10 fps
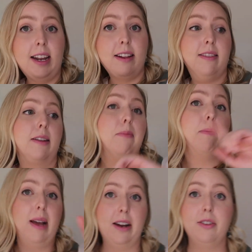8, then
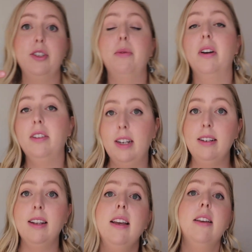back to our
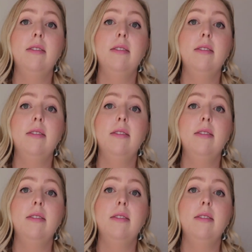dot,